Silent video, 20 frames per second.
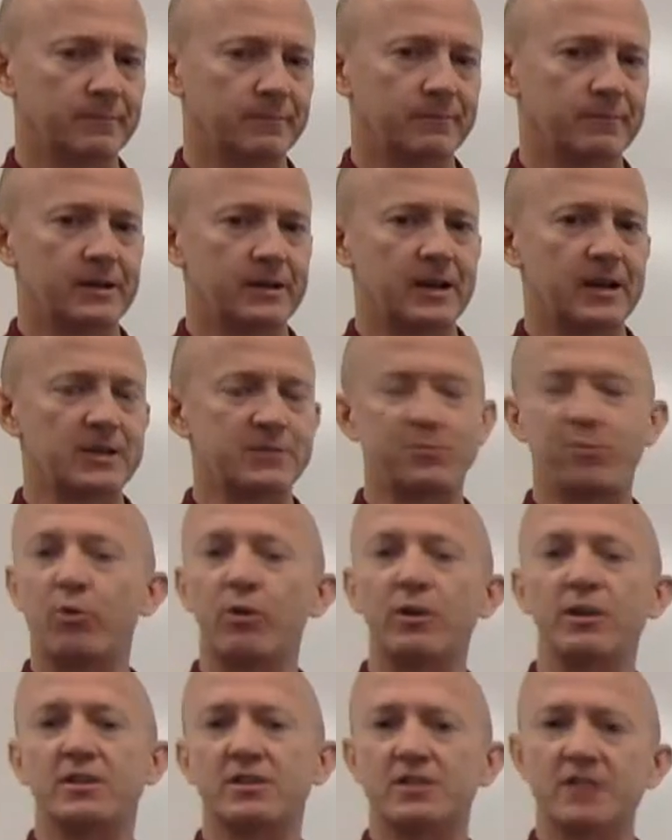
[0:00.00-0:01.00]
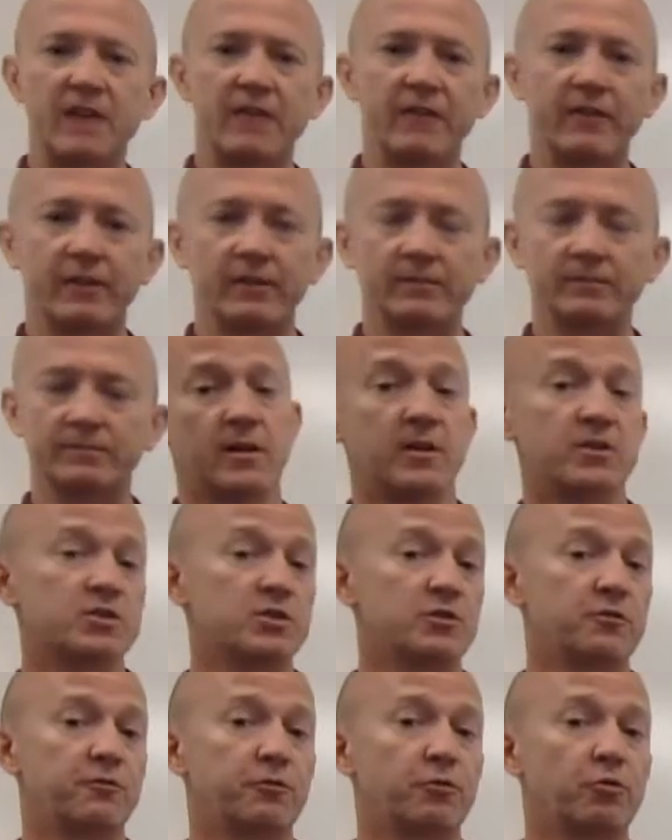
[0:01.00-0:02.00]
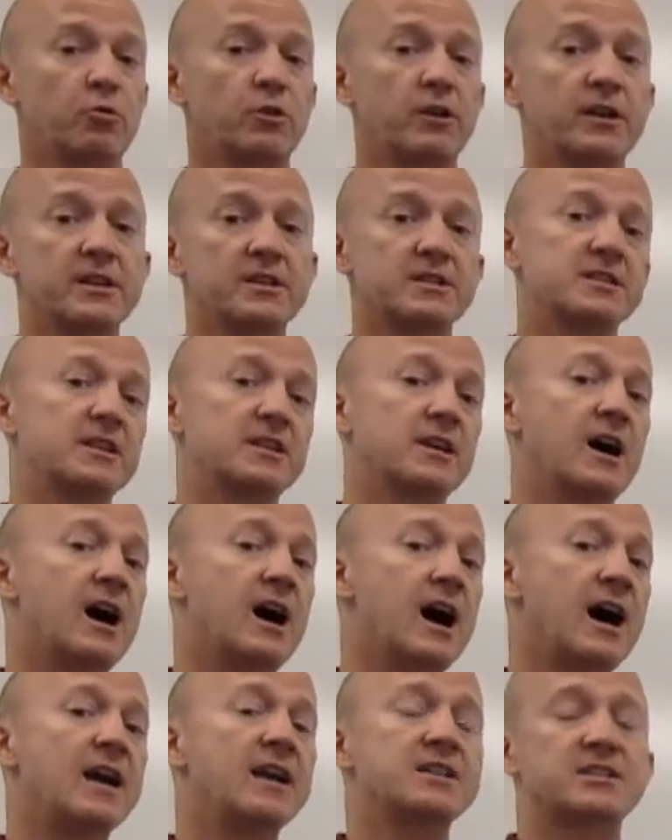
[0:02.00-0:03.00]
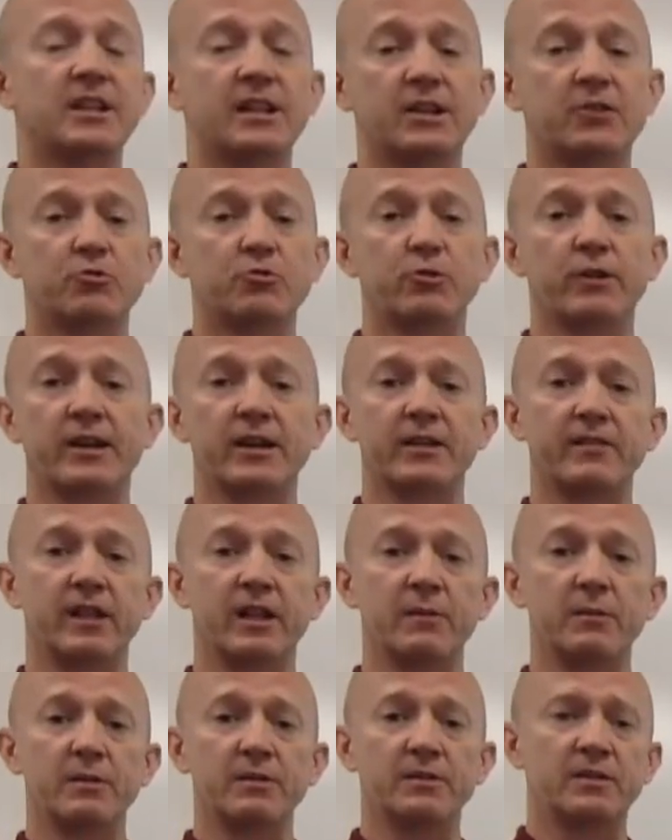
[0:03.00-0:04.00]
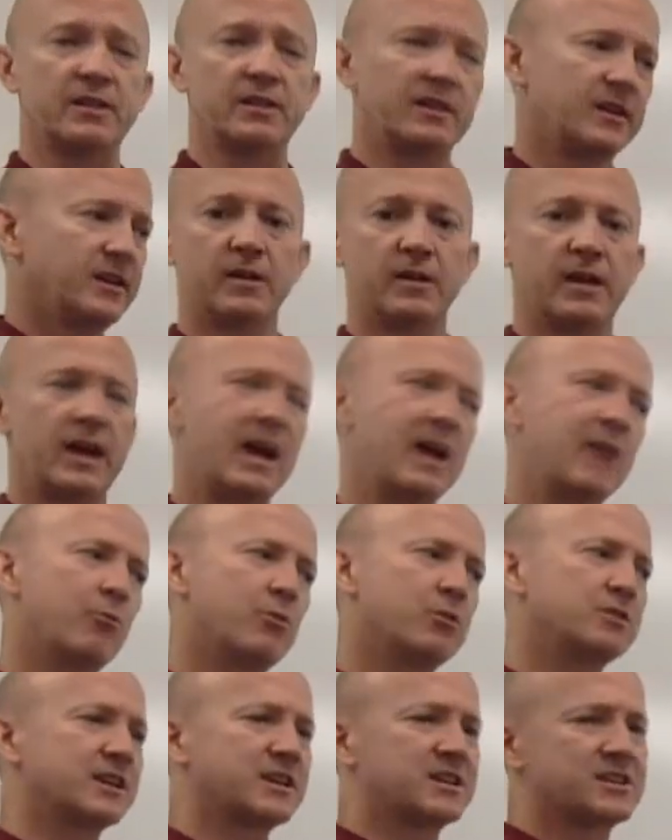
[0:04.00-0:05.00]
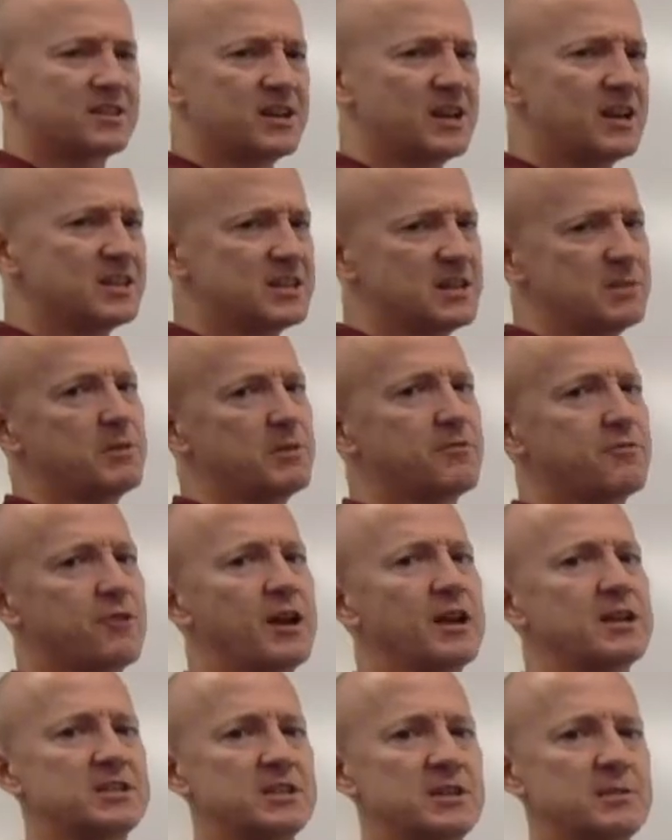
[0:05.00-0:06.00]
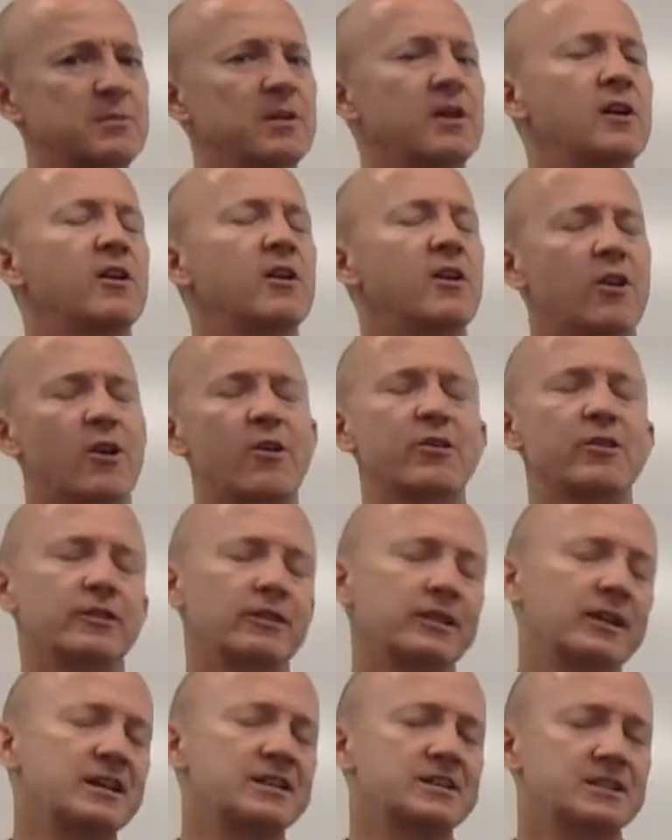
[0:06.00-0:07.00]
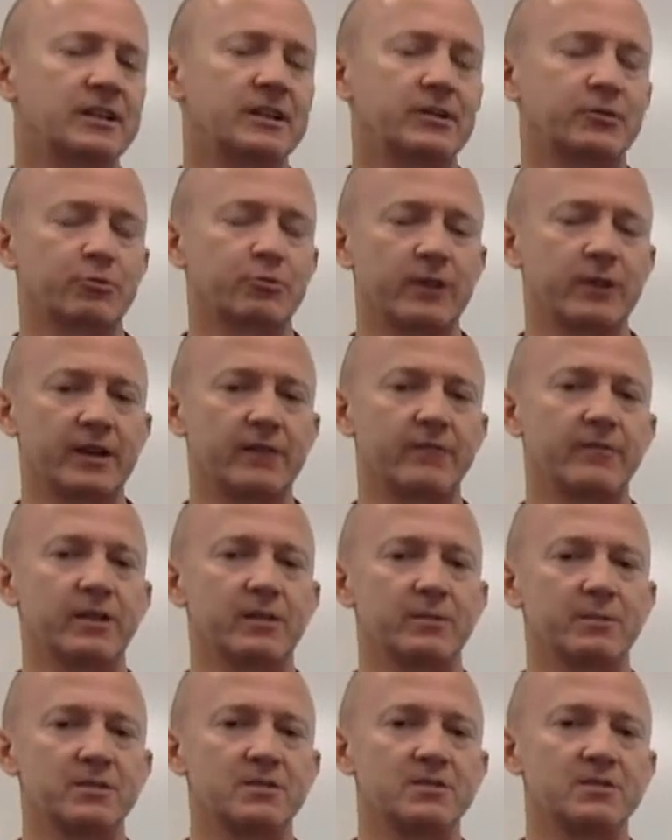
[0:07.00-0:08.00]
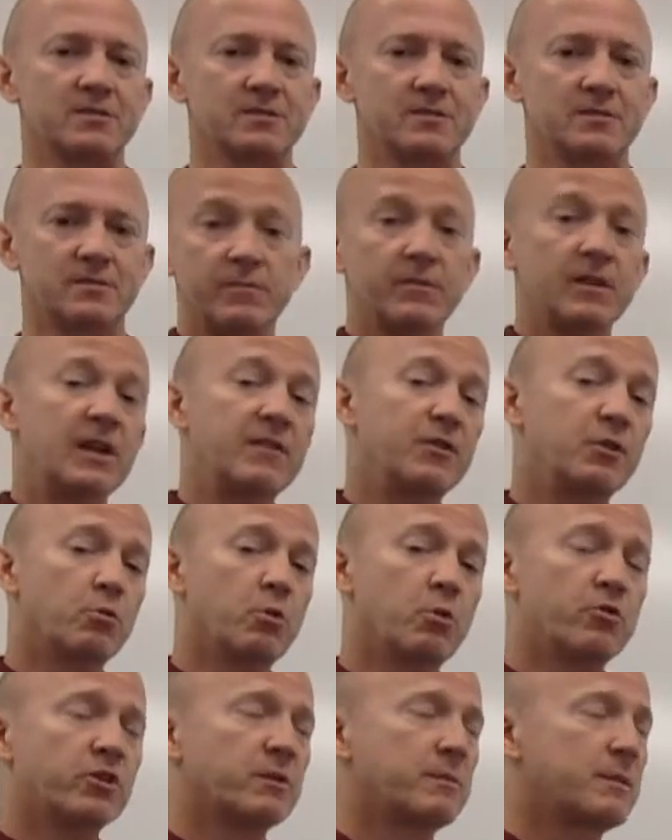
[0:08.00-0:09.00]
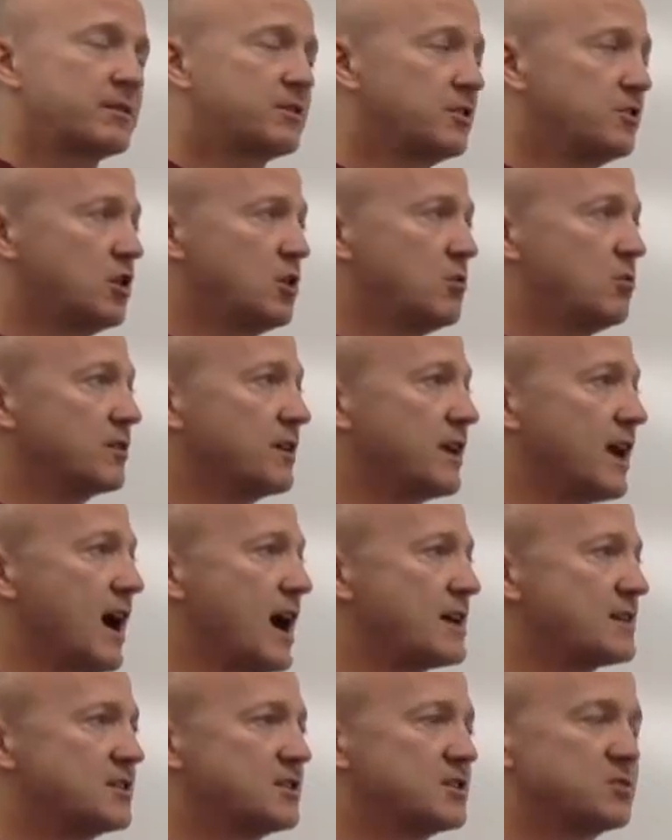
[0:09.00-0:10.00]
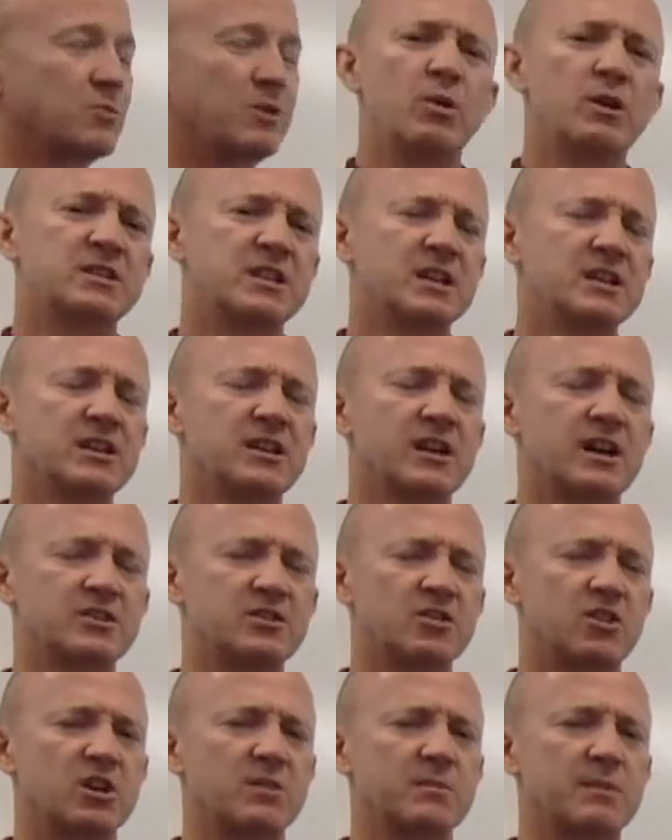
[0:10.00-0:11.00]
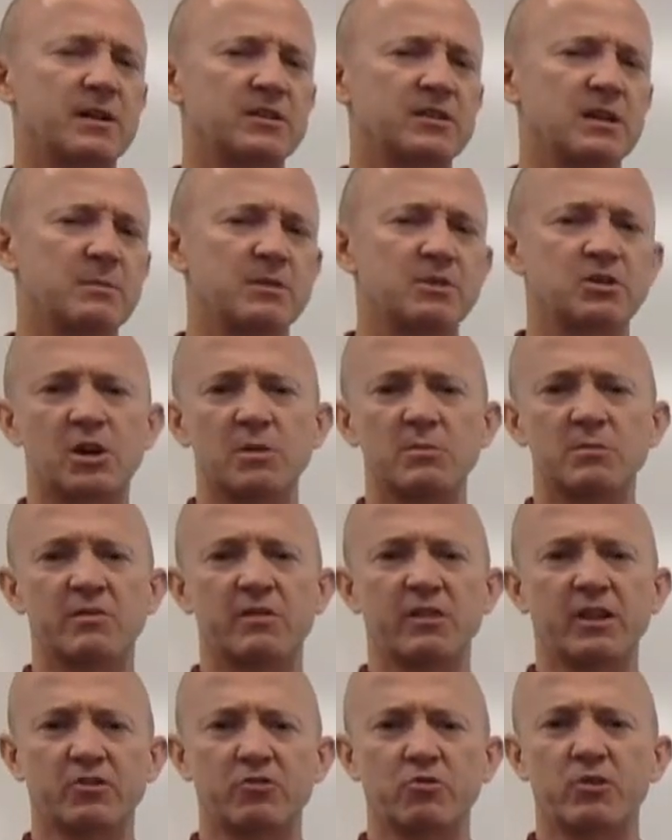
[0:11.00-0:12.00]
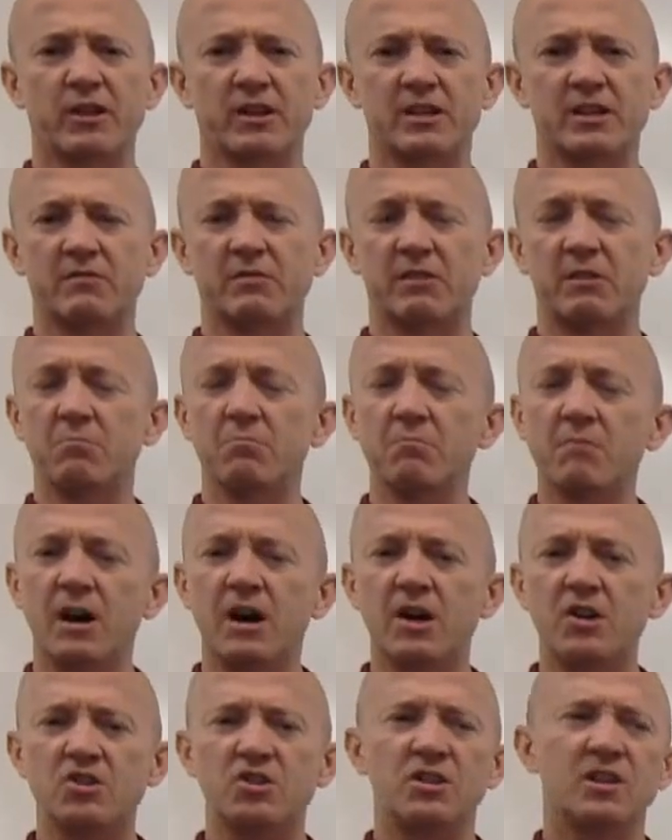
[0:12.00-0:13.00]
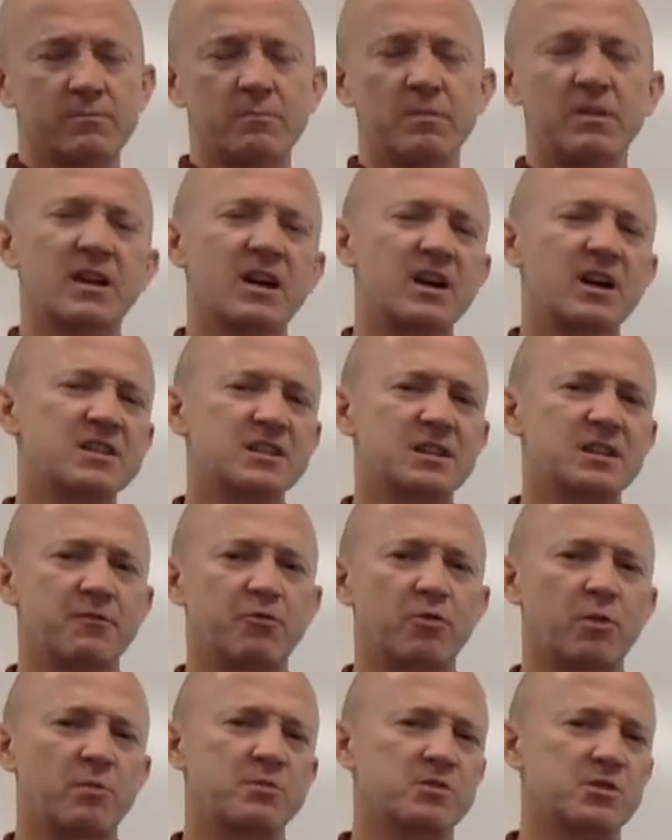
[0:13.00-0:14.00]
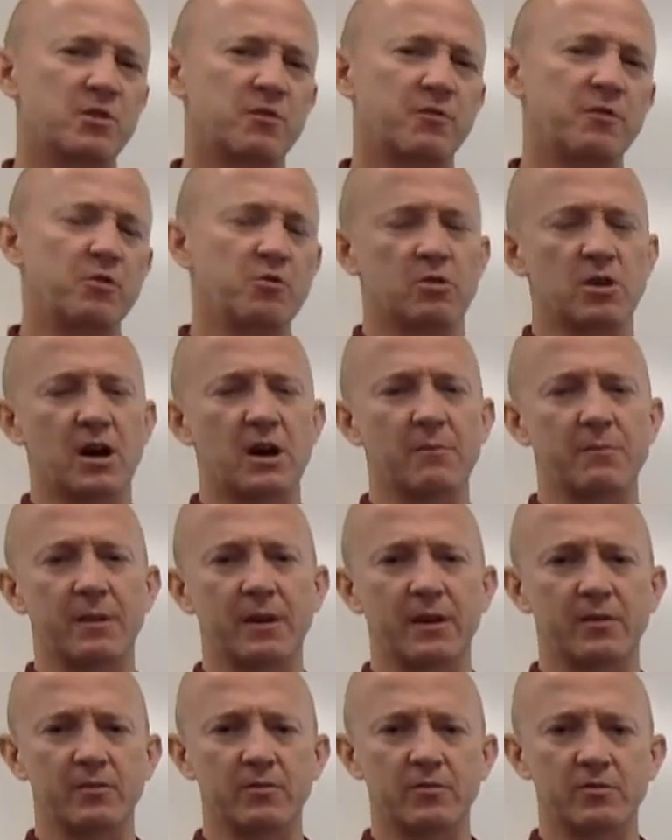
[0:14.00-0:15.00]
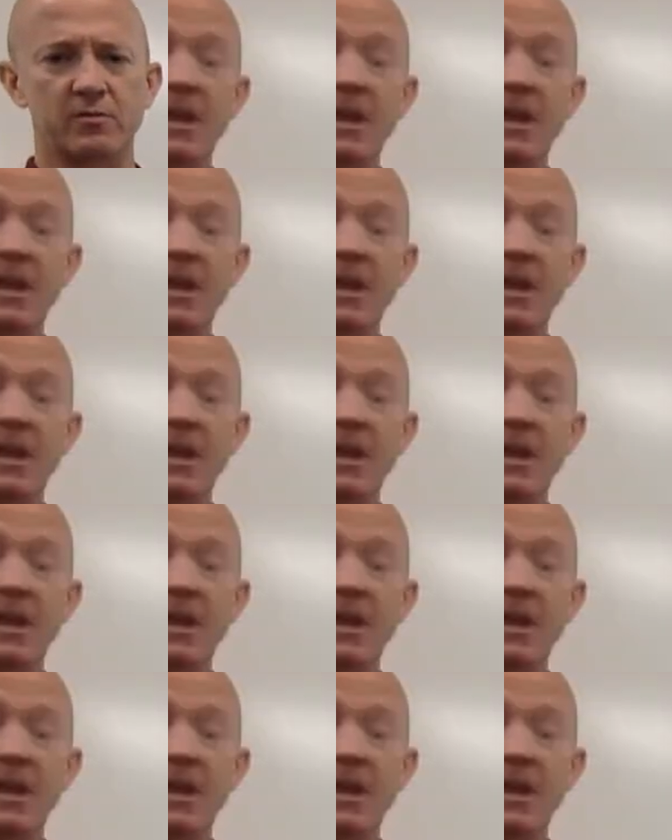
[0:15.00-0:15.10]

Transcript: that has 0.7. So fluorine is the highest electronegative element, and ones like cesium and francium are the least electronegative elements. If you're wondering about the noble gases, we tend to not talk about them in terms of electronegativity much because they form so few compounds.